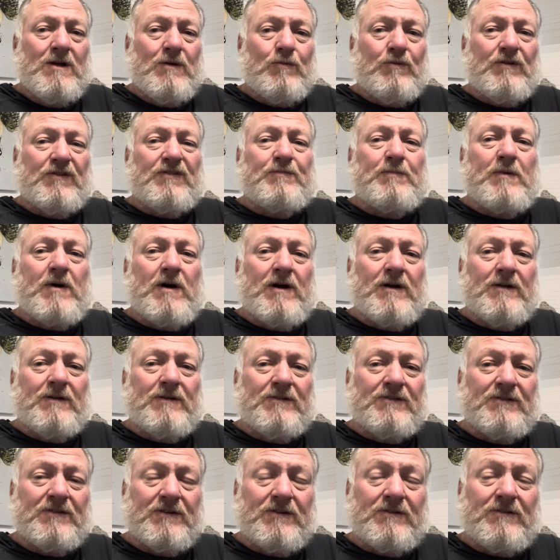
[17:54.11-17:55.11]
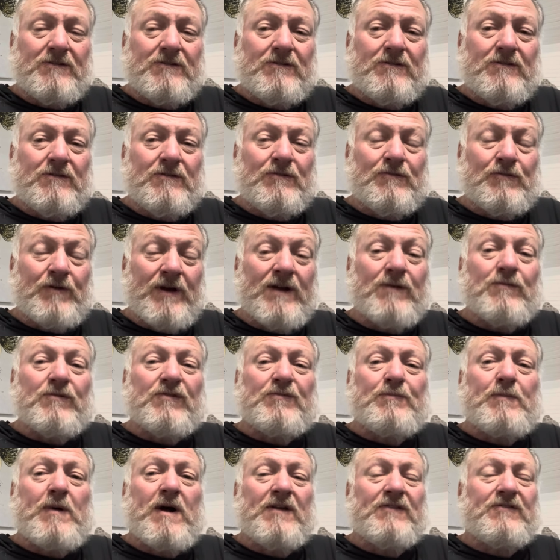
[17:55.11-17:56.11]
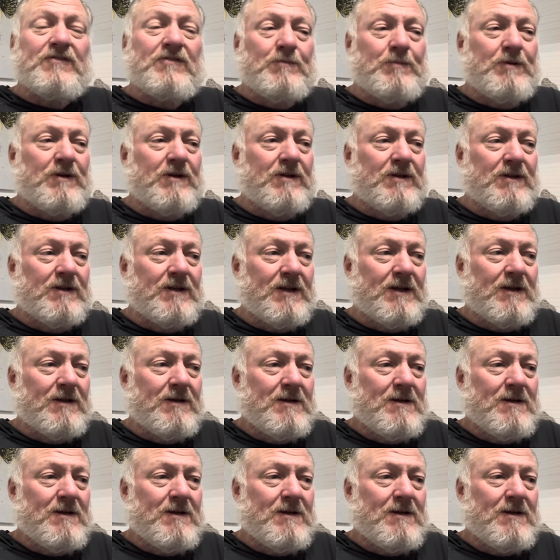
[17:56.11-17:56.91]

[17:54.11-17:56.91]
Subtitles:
respond is a great responsibility.